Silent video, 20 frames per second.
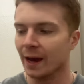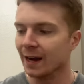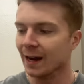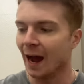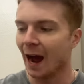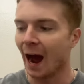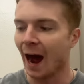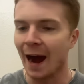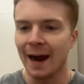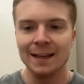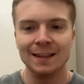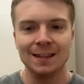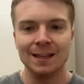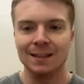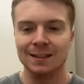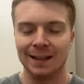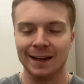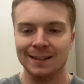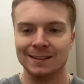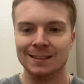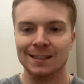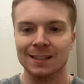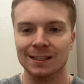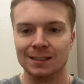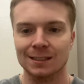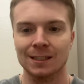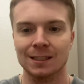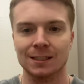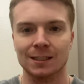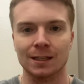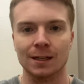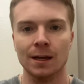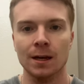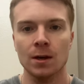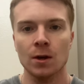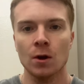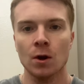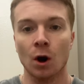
And I think that's the decision,